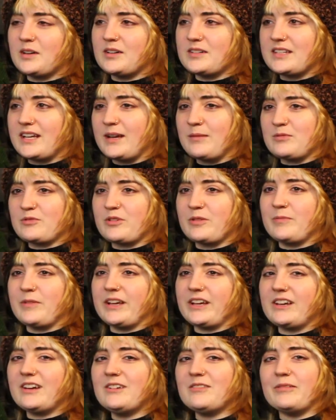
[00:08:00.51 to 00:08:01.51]
are times where I'm
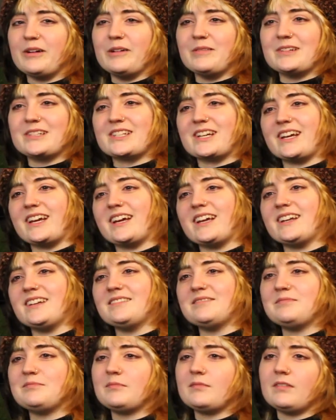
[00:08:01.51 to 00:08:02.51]
like, oh, I wish I had
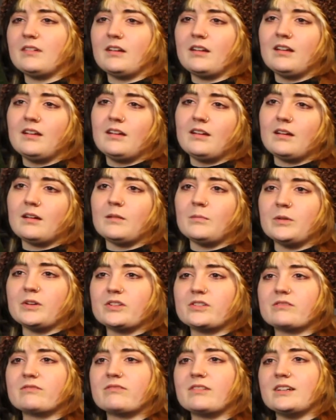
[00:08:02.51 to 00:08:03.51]
a
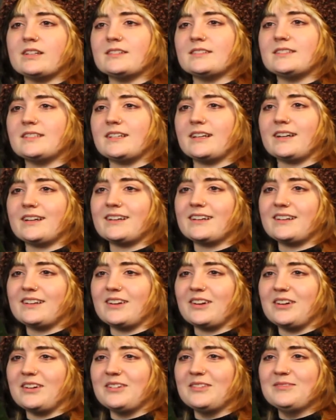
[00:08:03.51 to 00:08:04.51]
bunch of friends that I could
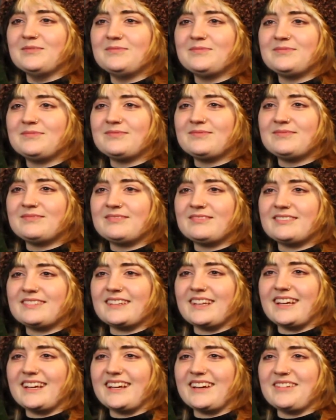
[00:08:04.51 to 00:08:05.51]
go
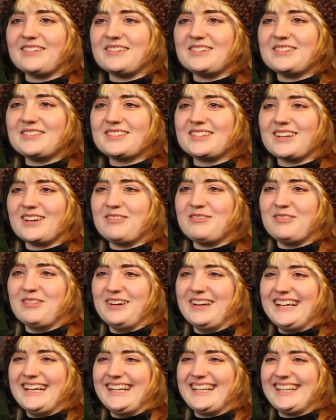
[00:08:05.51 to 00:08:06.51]
hang out and do
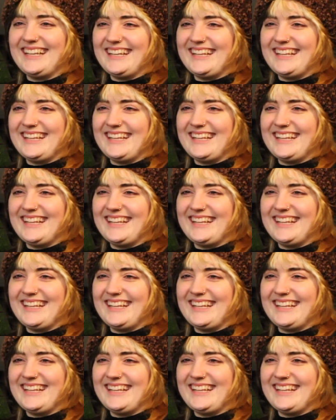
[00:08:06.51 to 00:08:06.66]
stuff with.